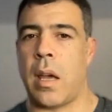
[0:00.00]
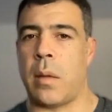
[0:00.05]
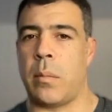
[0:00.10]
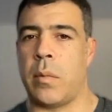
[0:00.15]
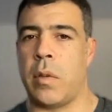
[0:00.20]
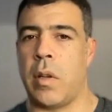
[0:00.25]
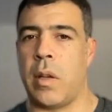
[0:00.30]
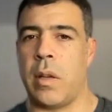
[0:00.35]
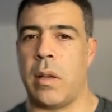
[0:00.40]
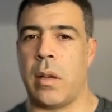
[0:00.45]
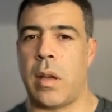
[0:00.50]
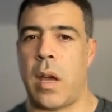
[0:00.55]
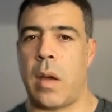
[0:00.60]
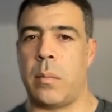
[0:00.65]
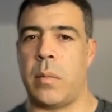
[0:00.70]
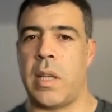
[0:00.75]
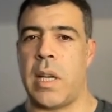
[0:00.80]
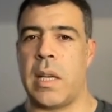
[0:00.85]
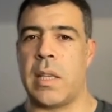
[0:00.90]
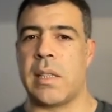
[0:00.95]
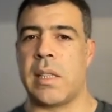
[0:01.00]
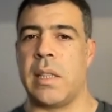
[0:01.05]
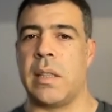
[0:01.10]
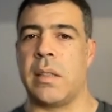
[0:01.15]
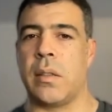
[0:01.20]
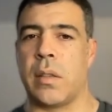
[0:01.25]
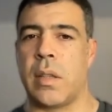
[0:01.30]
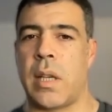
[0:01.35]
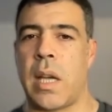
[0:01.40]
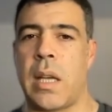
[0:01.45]
updates
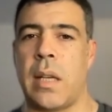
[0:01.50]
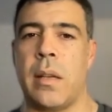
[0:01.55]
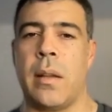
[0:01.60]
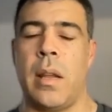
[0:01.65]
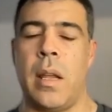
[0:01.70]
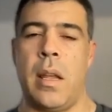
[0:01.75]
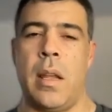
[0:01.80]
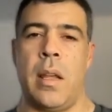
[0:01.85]
it again.